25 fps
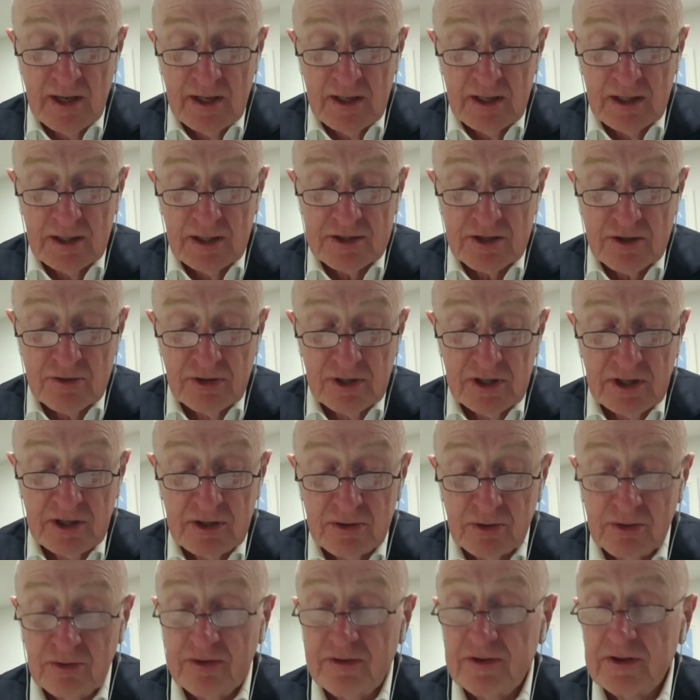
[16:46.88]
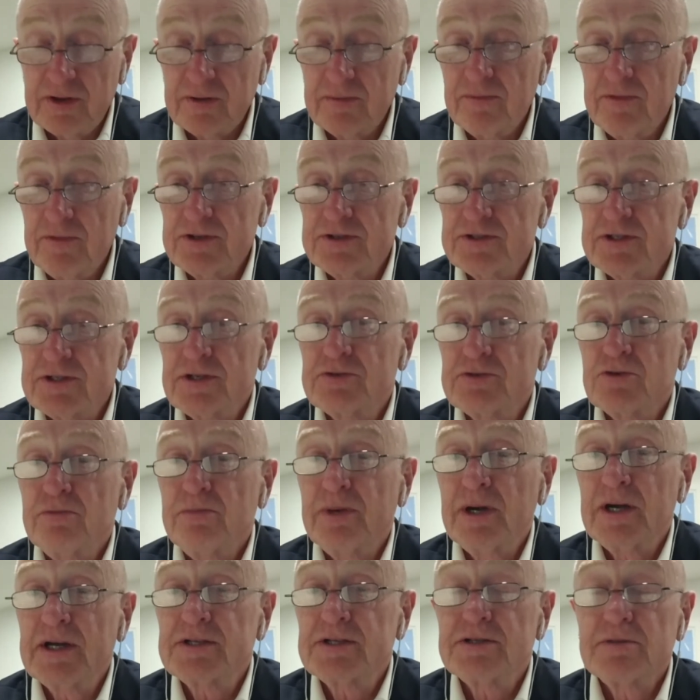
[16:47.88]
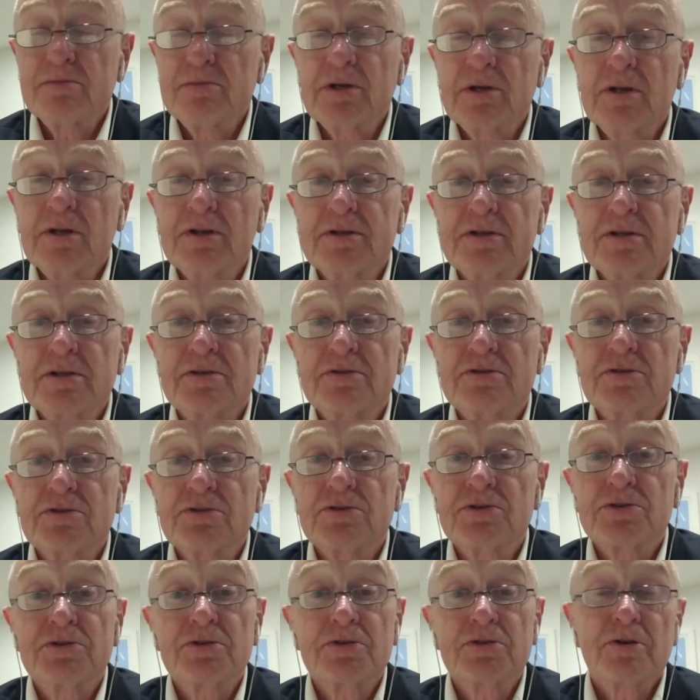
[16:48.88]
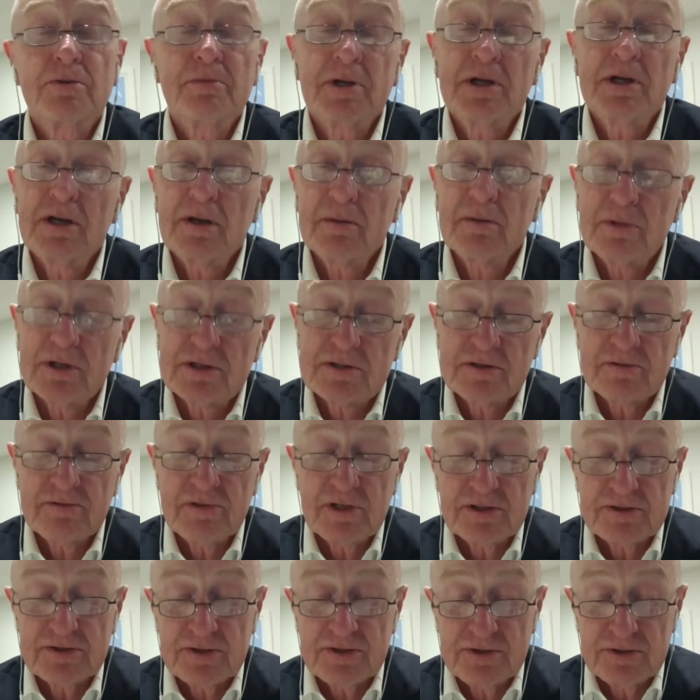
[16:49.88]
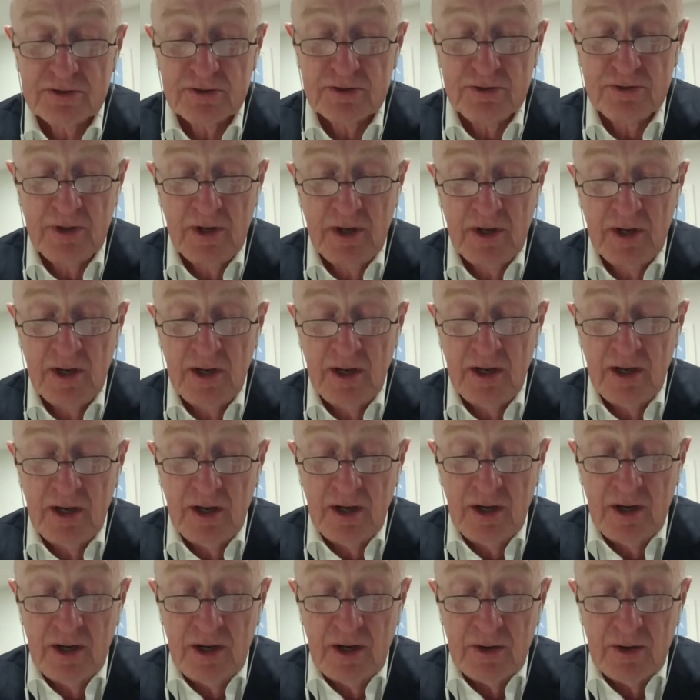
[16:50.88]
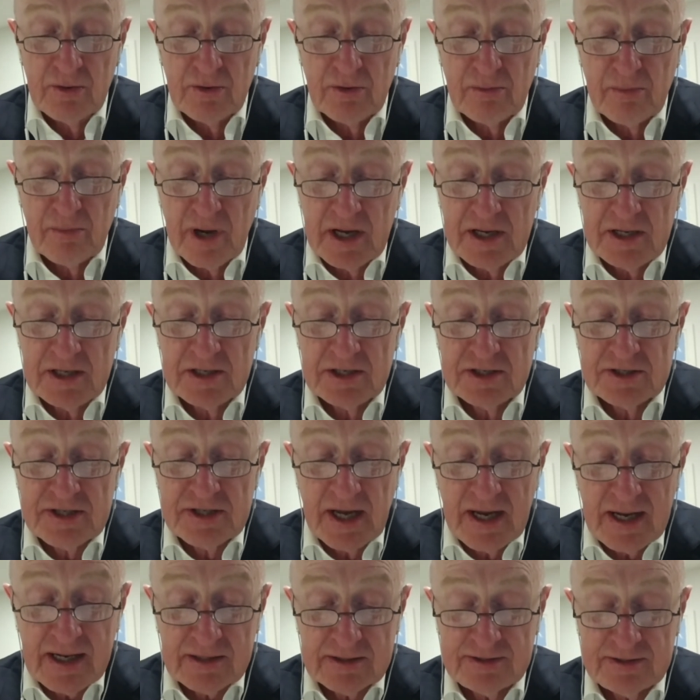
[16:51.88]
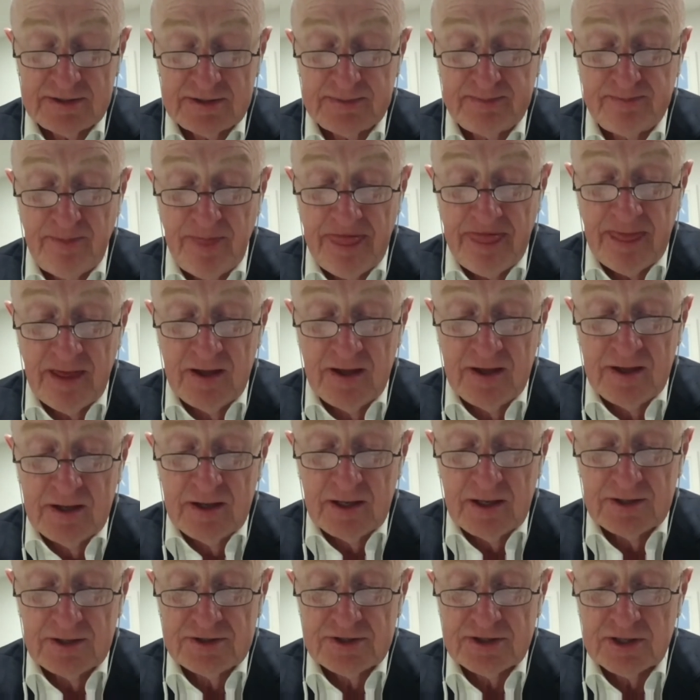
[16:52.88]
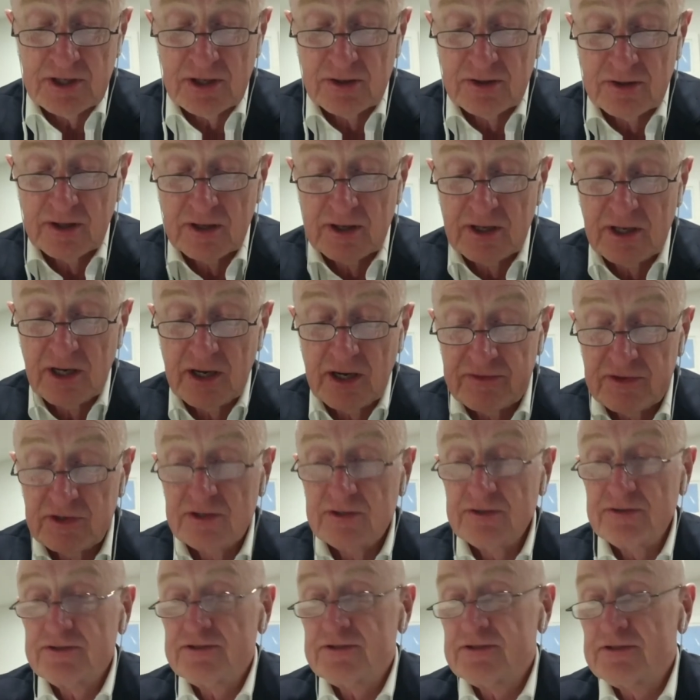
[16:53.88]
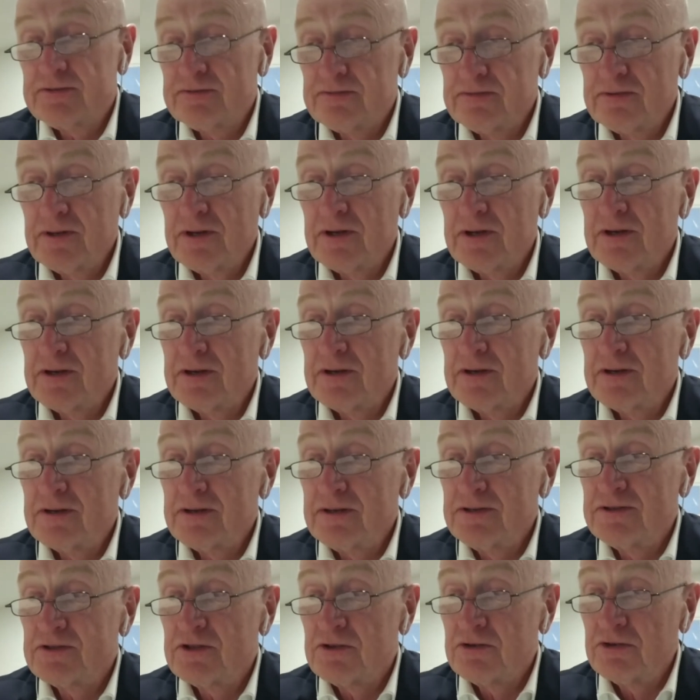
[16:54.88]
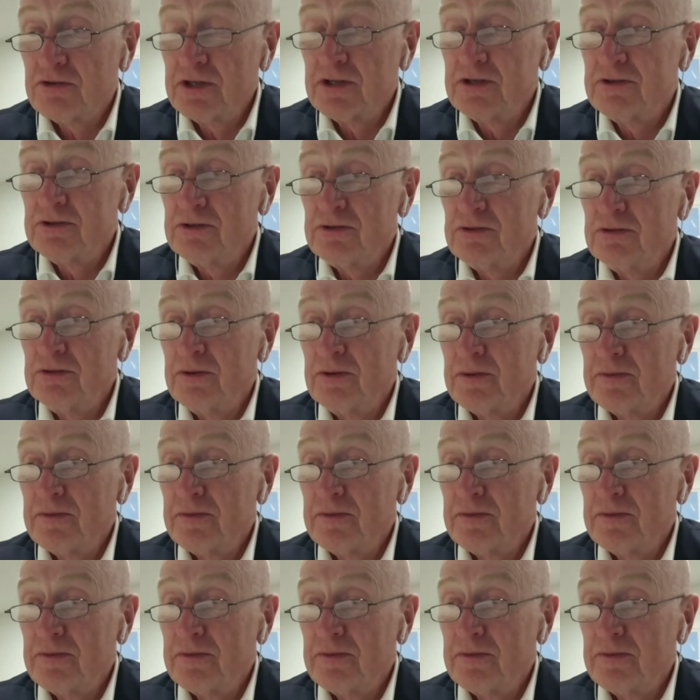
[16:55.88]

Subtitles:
It's critical that the central bank's ability to determine how much of that to do remain intact. And so the governance is critical.